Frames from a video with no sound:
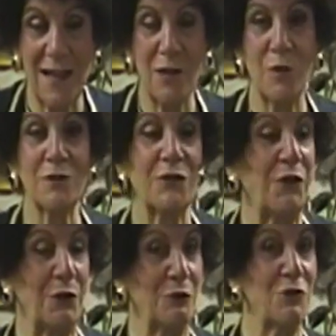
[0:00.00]
I want
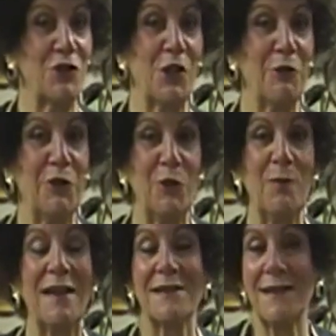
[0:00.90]
to show you
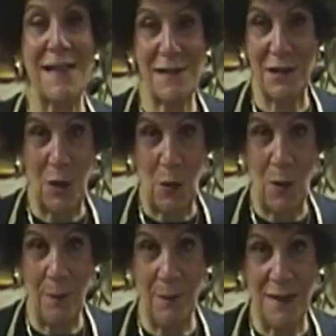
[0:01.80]
my glazing
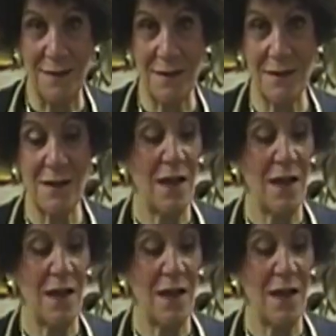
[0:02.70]
equipment.